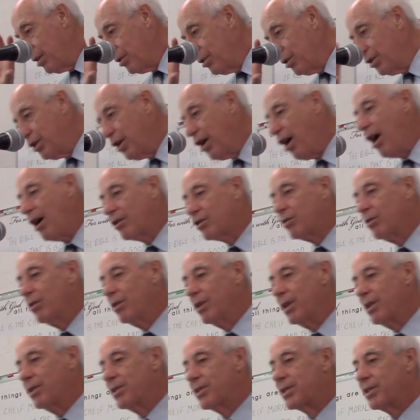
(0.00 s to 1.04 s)
doctrine
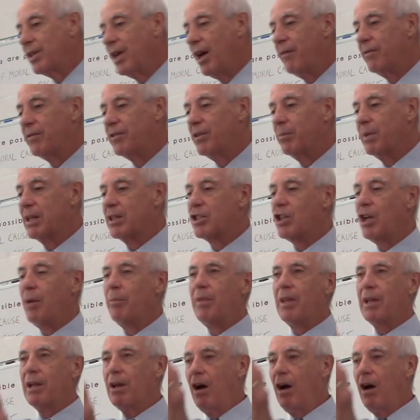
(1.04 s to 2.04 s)
and stuff to be something